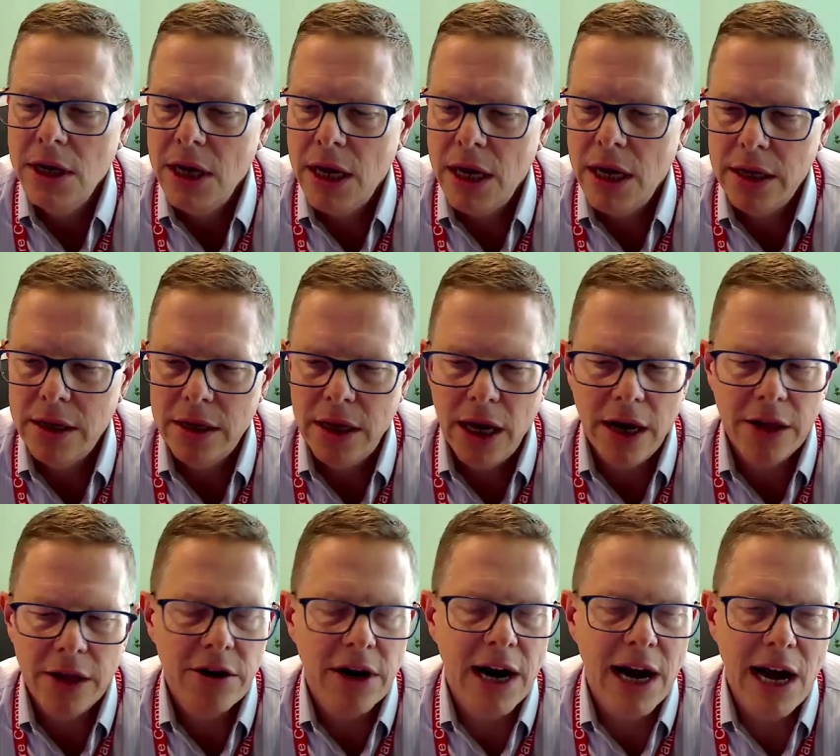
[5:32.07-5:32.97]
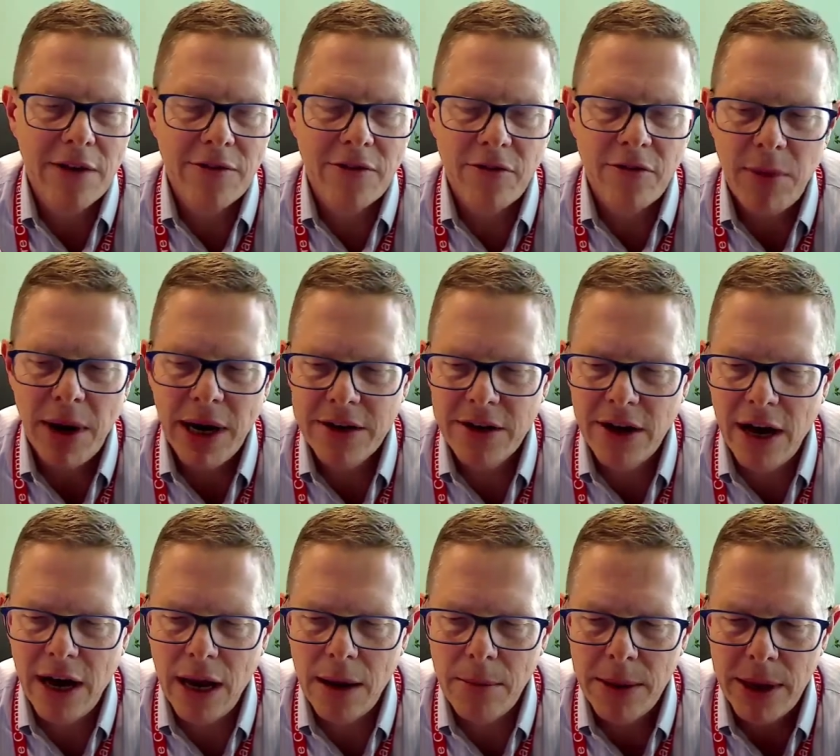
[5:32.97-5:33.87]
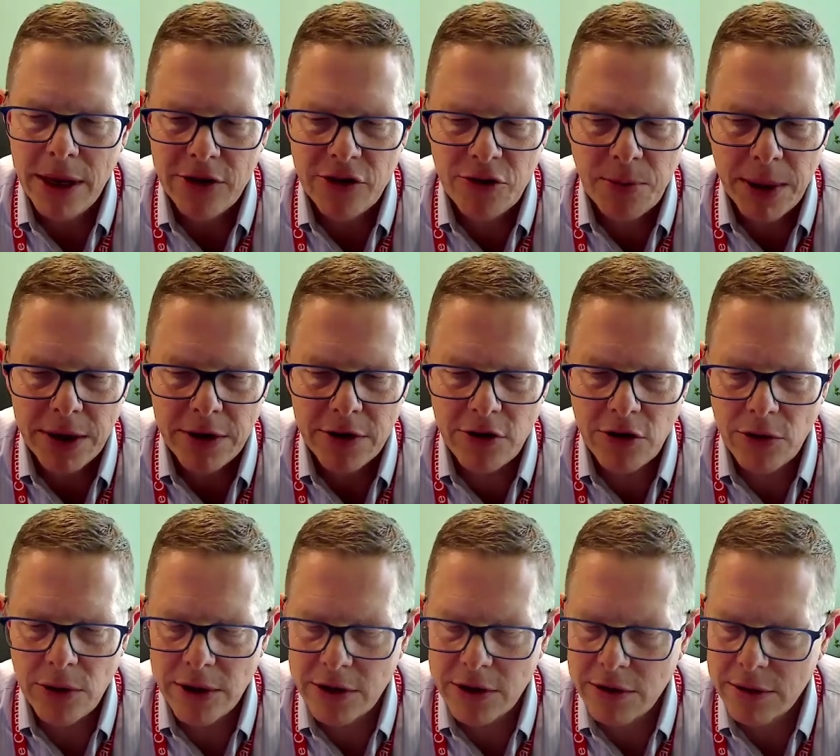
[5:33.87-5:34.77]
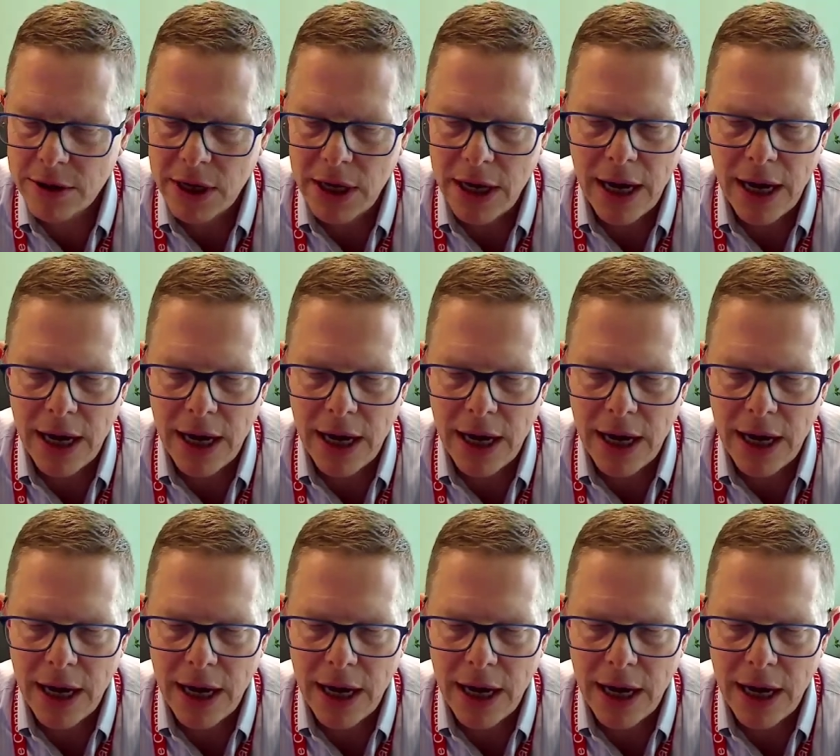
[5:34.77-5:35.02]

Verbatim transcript: and the other half of my time is spent doing